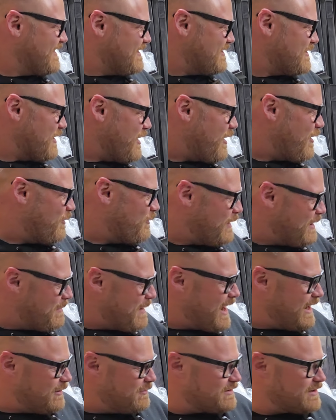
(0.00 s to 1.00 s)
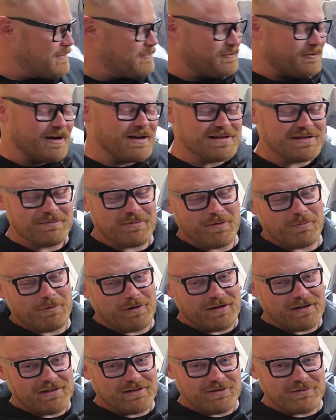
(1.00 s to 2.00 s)
So we may do something crazy, but
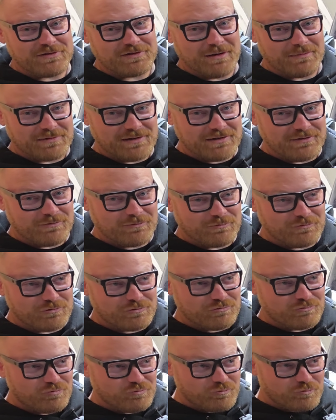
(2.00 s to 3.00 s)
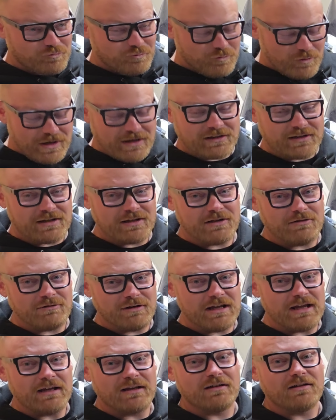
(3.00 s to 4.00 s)
we're gonna do something really
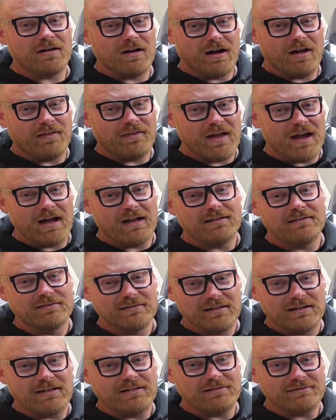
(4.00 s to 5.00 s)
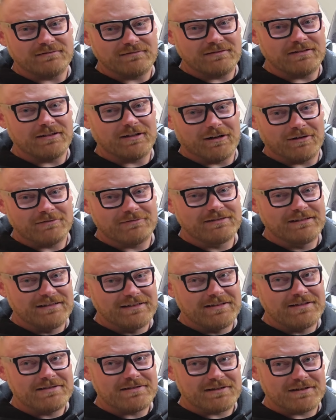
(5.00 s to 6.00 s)
unique on that. And
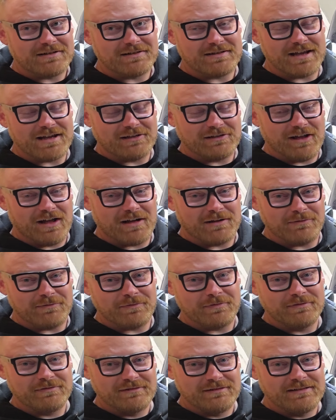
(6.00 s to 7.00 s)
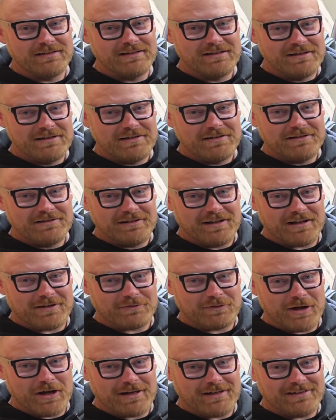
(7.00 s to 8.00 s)
it's gonna take a lot of
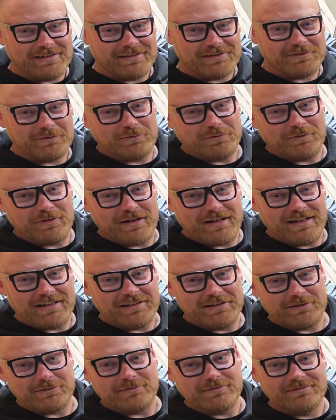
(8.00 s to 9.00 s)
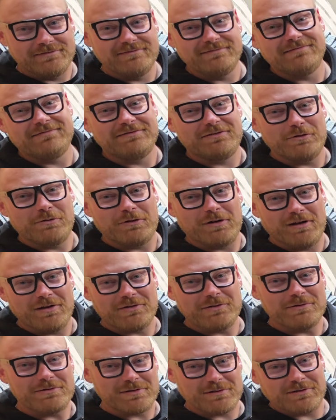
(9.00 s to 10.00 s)
cutting and fitting and doing all
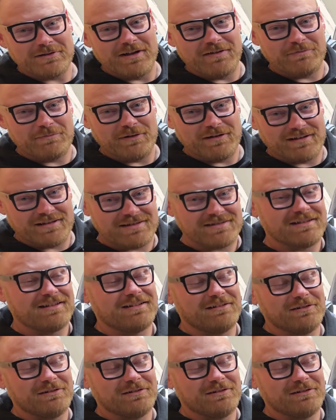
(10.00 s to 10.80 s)
sorts of stuff, but it's gonna